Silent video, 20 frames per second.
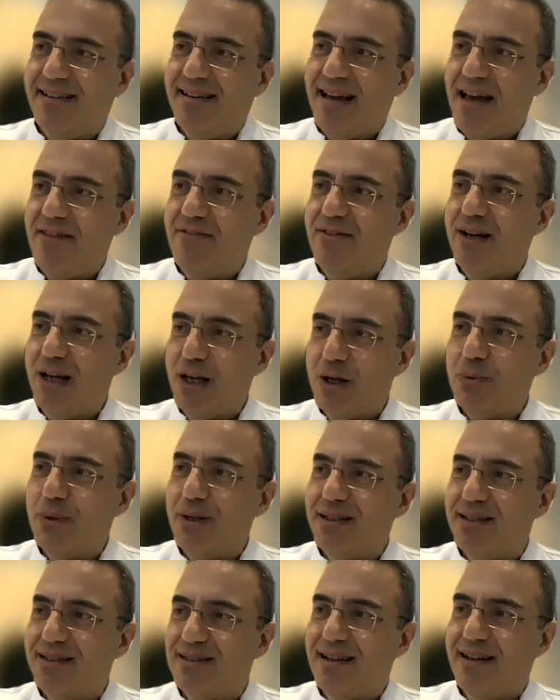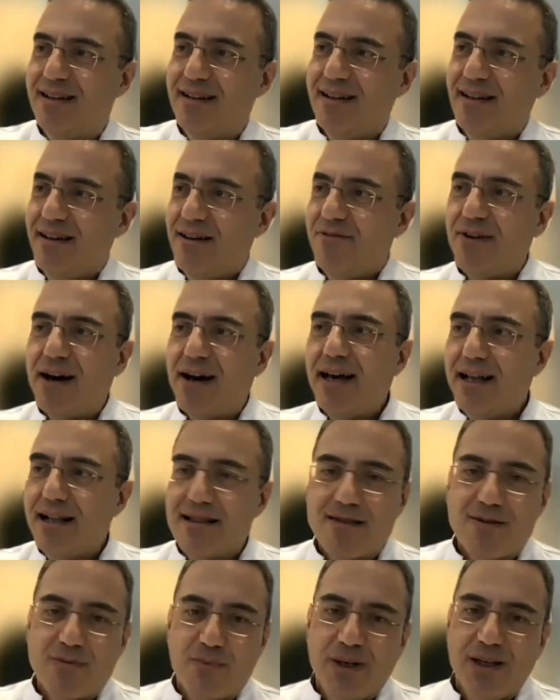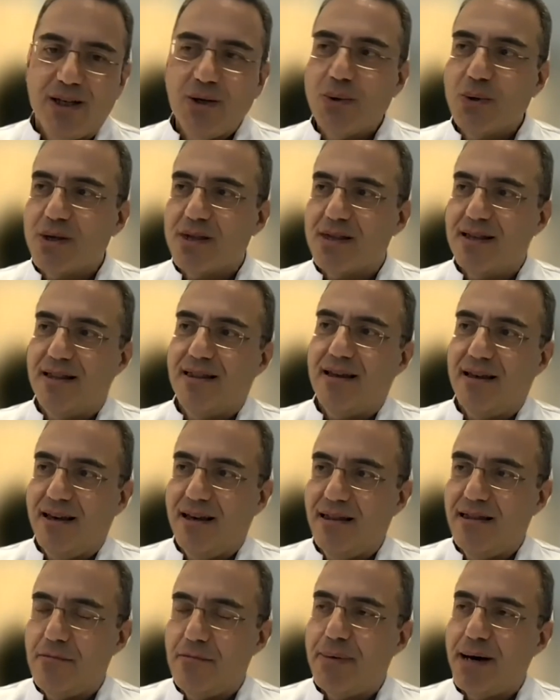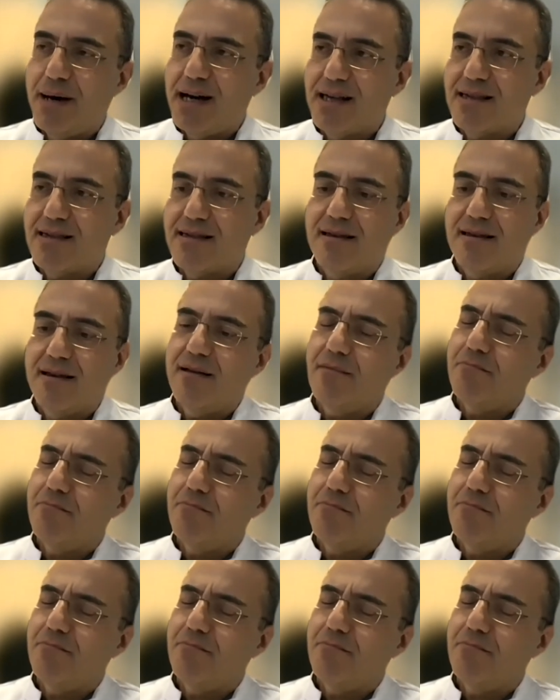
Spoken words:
heavy liquid vials we used in the past.